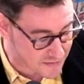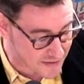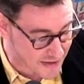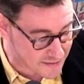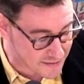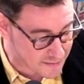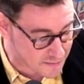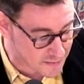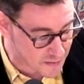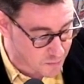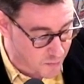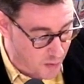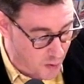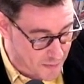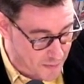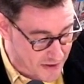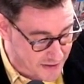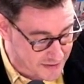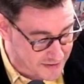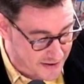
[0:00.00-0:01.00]
tasted the
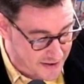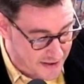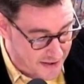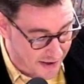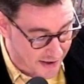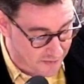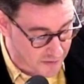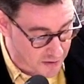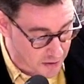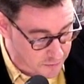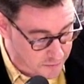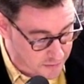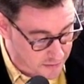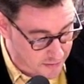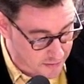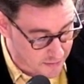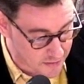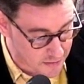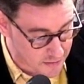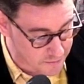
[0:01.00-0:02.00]
pomade and the eau de
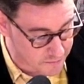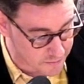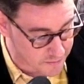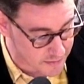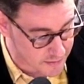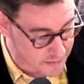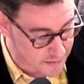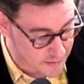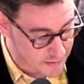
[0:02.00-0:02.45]
cologne.